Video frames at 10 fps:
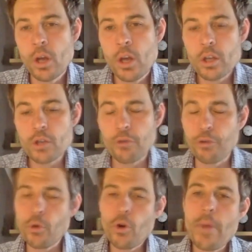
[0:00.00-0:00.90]
So
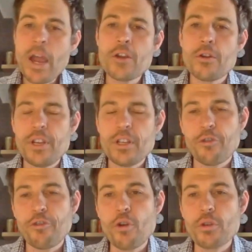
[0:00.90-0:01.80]
for the remainder, these
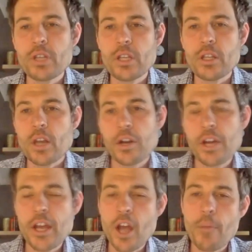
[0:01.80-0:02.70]
are folks that are
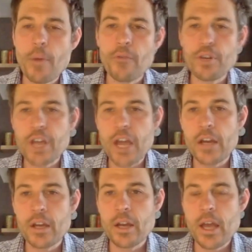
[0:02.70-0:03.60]
getting up every
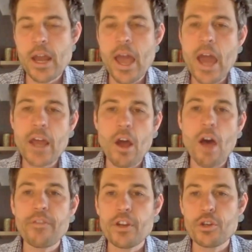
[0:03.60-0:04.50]
day and heading
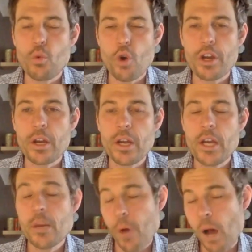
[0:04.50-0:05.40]
off into work and
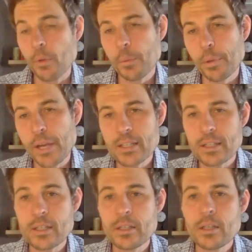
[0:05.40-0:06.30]
into public
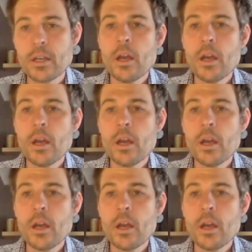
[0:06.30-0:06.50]
places.